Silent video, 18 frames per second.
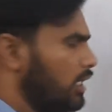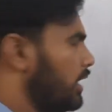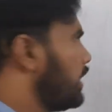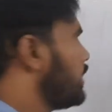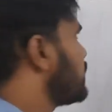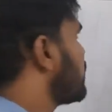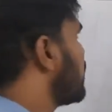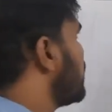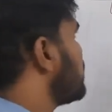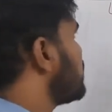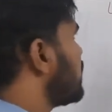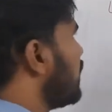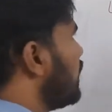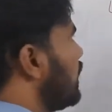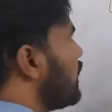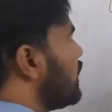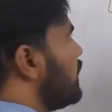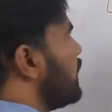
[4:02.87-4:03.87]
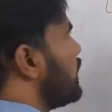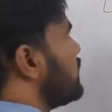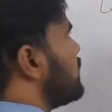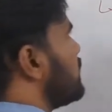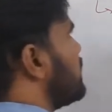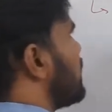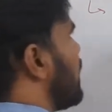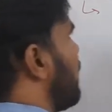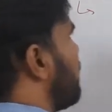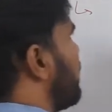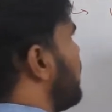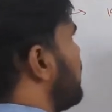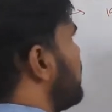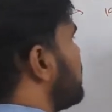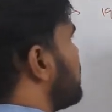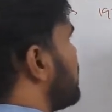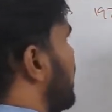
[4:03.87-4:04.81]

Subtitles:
discuss, there is a Japanese